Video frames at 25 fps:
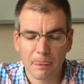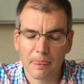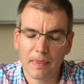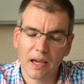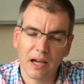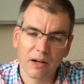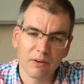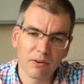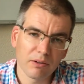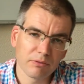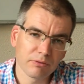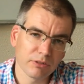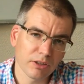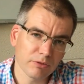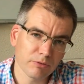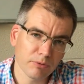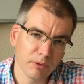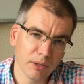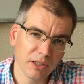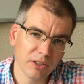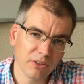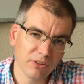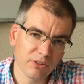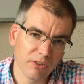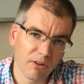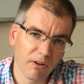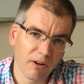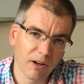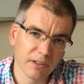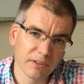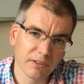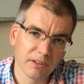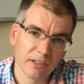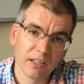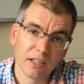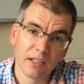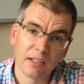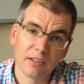However, if we decide
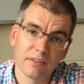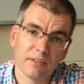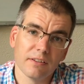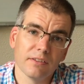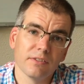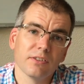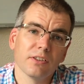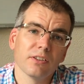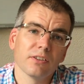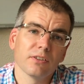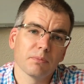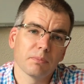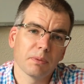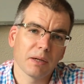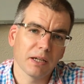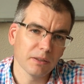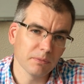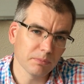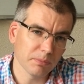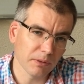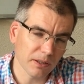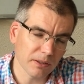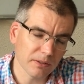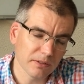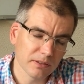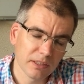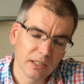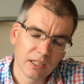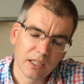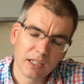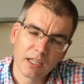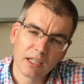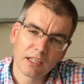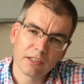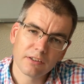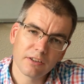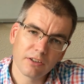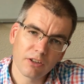this is a paper
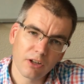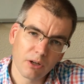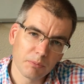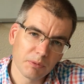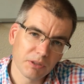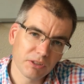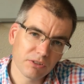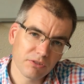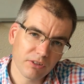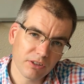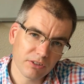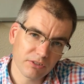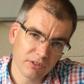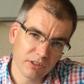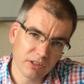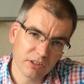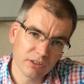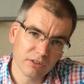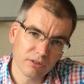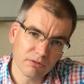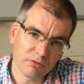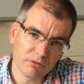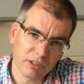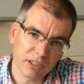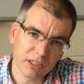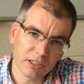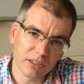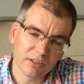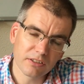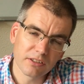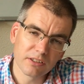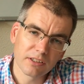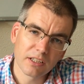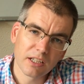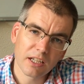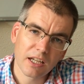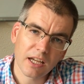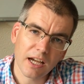that I'm interested to read
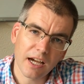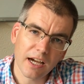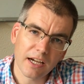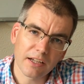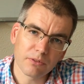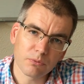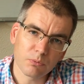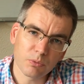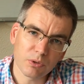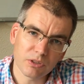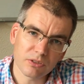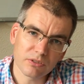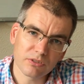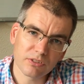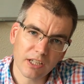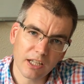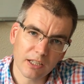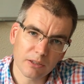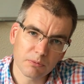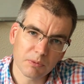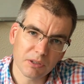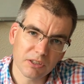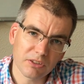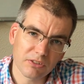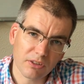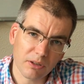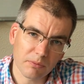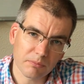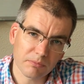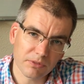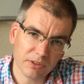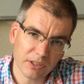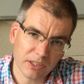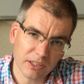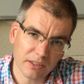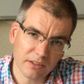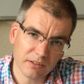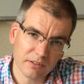and will tell me
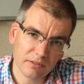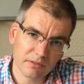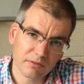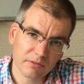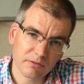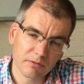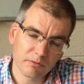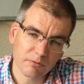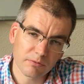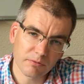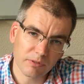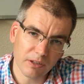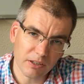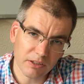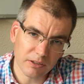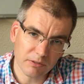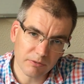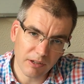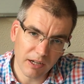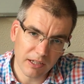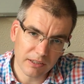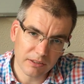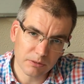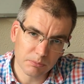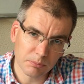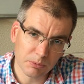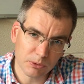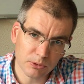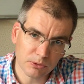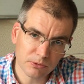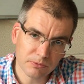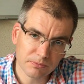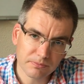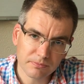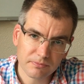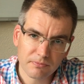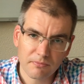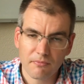something very valuable,
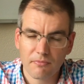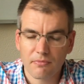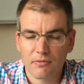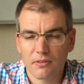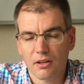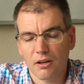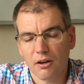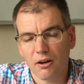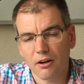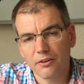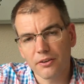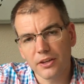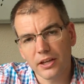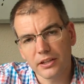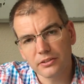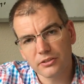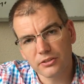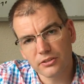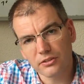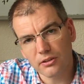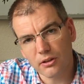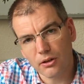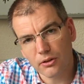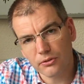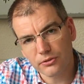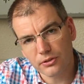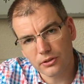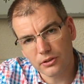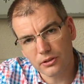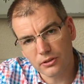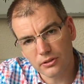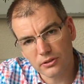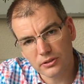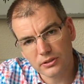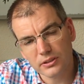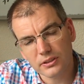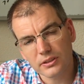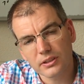I then start to
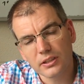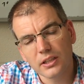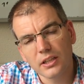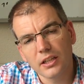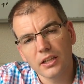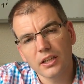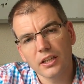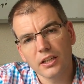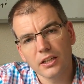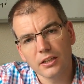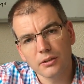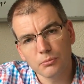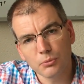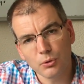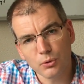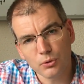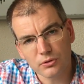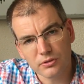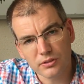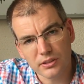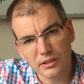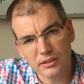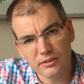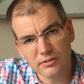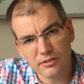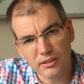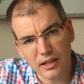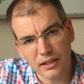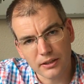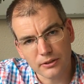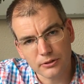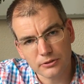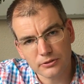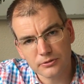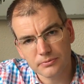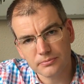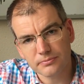look in more detail.